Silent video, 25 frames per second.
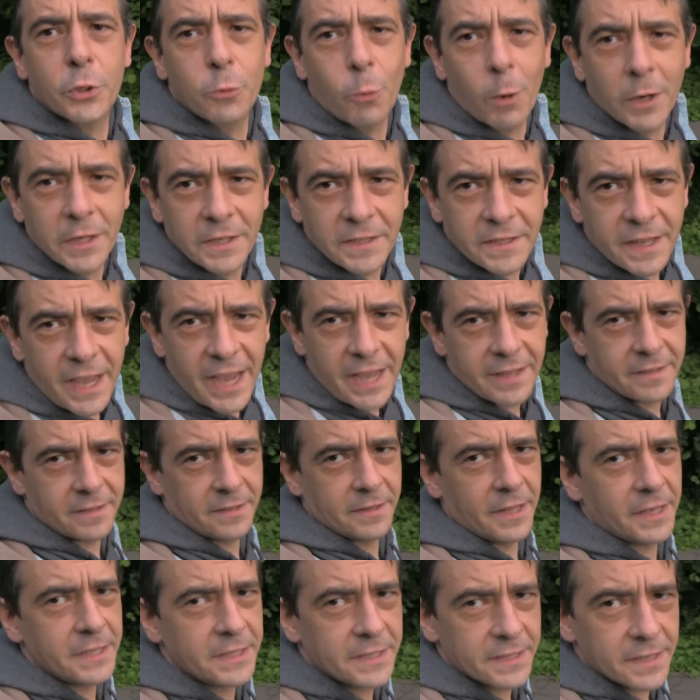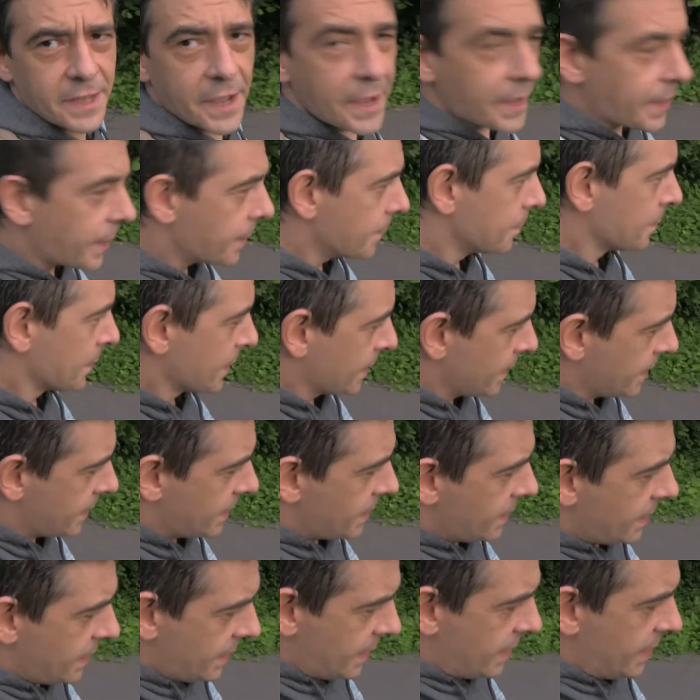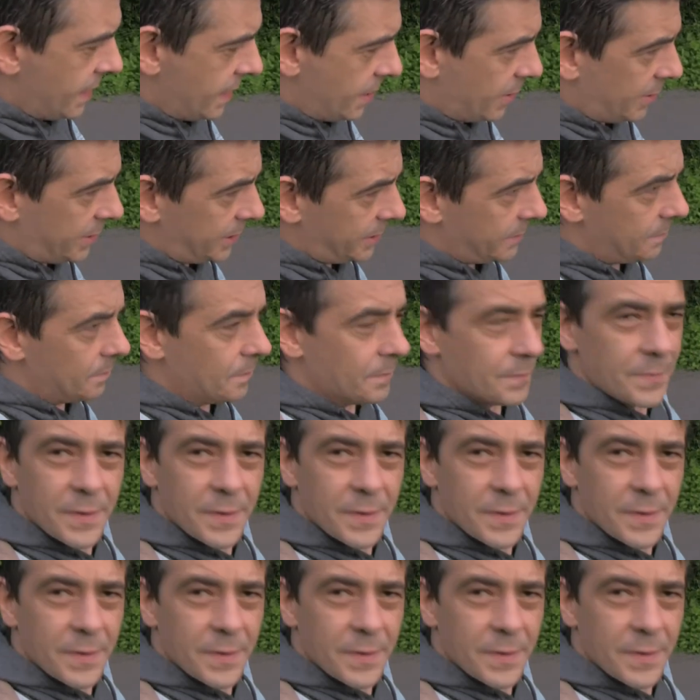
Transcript: Qualität, they say. Well,